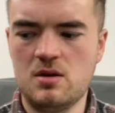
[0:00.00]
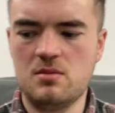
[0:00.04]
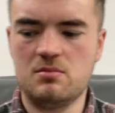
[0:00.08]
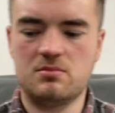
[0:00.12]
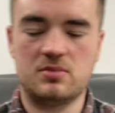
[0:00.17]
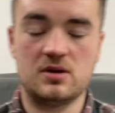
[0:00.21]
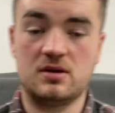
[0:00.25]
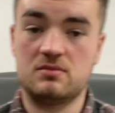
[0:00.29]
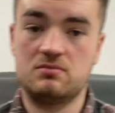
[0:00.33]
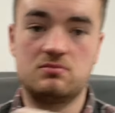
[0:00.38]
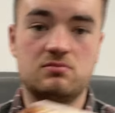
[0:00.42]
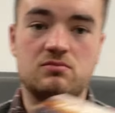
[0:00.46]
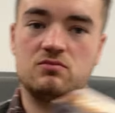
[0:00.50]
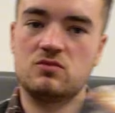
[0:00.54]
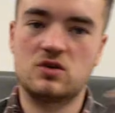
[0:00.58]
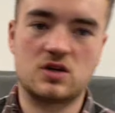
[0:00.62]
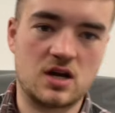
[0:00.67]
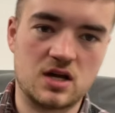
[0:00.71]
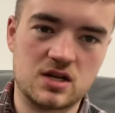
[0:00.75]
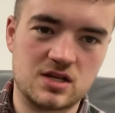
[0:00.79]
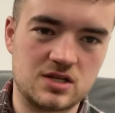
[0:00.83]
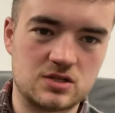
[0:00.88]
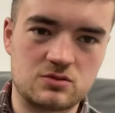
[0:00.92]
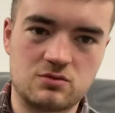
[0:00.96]
But
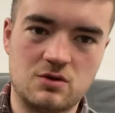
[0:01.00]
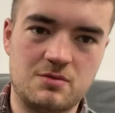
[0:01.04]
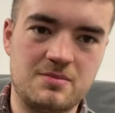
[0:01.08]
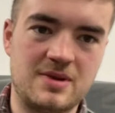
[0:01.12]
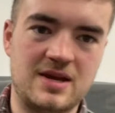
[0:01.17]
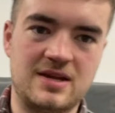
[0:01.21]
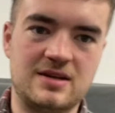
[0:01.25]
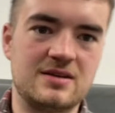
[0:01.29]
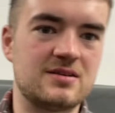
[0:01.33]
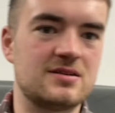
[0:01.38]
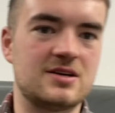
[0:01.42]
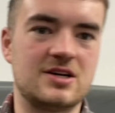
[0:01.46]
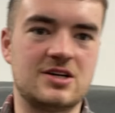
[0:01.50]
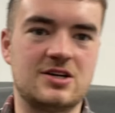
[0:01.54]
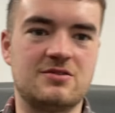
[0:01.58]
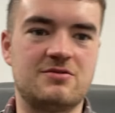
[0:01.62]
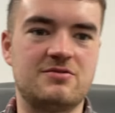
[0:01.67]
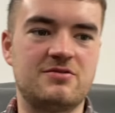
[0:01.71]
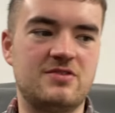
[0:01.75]
regardless, we made a good